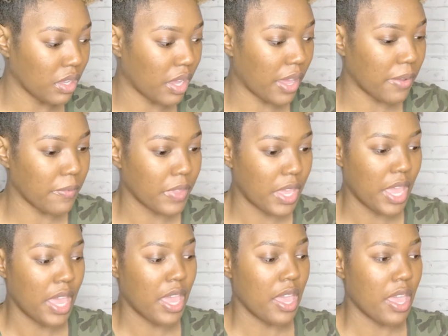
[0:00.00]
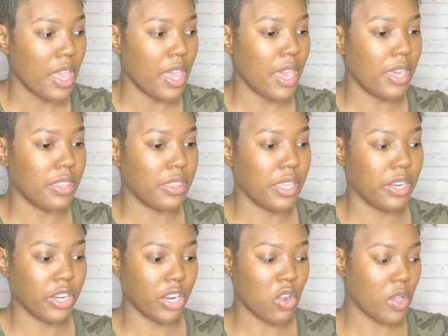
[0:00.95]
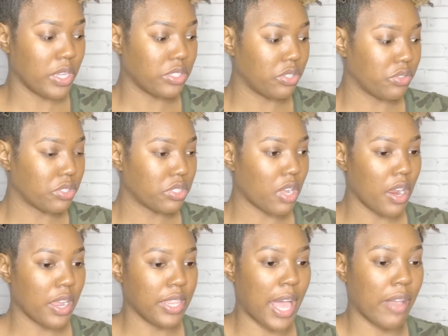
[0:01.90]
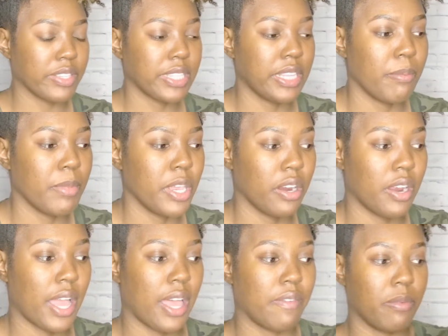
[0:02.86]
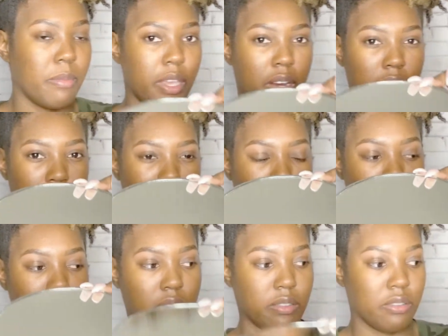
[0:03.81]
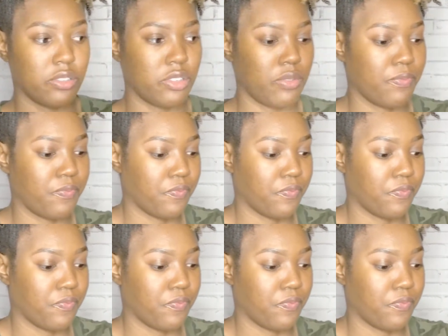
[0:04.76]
Okay. And then you're going to start, and obviously a mirror. I have a mirror too.